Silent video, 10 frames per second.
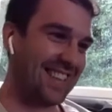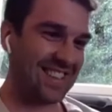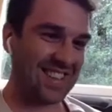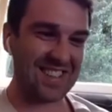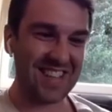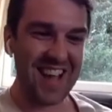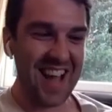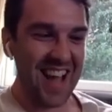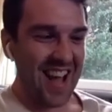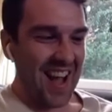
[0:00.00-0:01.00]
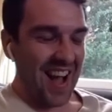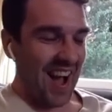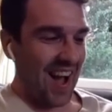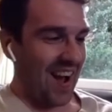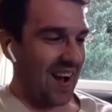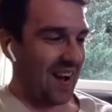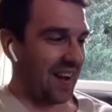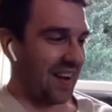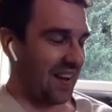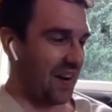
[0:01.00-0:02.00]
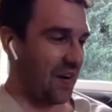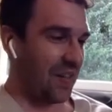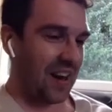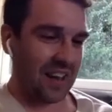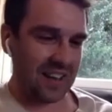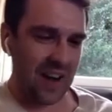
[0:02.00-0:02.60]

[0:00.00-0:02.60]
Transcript: and just uh, you know and you like,